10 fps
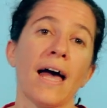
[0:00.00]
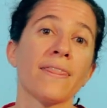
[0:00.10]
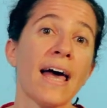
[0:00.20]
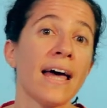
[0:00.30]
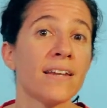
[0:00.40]

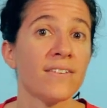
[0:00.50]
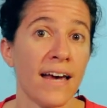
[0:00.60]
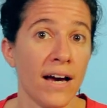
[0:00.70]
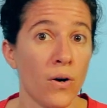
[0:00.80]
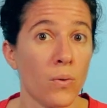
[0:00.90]
And that is
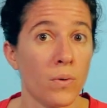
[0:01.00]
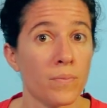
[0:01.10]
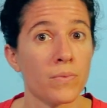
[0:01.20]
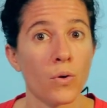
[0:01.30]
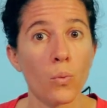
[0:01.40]
how
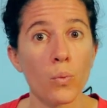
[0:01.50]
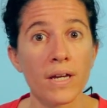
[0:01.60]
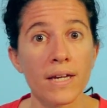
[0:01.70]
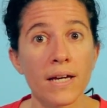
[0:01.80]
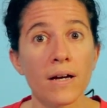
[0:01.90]

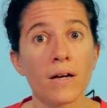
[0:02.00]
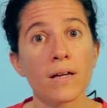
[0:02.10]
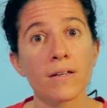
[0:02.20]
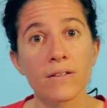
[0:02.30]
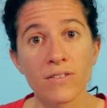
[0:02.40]
we
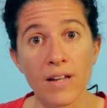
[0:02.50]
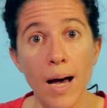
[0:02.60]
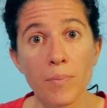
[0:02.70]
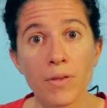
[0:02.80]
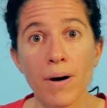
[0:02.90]

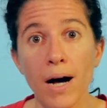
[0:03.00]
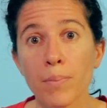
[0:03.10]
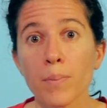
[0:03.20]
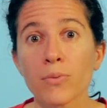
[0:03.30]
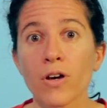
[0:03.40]
stop the
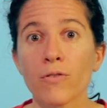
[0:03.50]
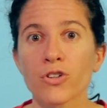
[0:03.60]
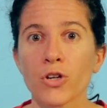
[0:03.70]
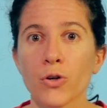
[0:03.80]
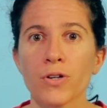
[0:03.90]
pop-ups of
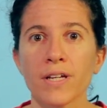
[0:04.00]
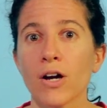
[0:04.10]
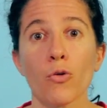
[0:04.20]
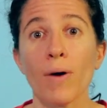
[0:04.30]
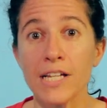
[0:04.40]
security
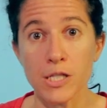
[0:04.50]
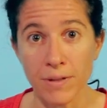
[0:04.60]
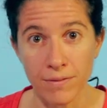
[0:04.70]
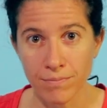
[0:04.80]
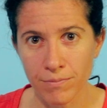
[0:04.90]

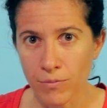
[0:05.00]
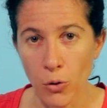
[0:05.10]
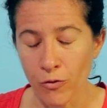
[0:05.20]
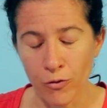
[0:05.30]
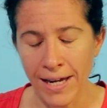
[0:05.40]
harassment
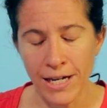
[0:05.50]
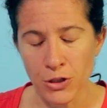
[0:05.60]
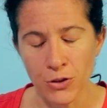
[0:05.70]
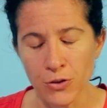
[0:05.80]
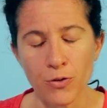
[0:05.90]

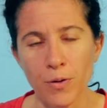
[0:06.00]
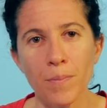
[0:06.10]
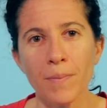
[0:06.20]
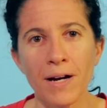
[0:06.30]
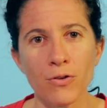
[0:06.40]
notifications
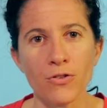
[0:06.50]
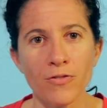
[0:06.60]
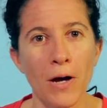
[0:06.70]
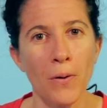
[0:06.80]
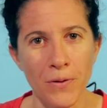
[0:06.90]
from
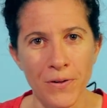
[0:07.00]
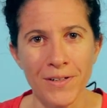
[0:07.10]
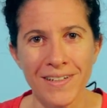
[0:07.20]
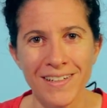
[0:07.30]
Microsoft Outlook.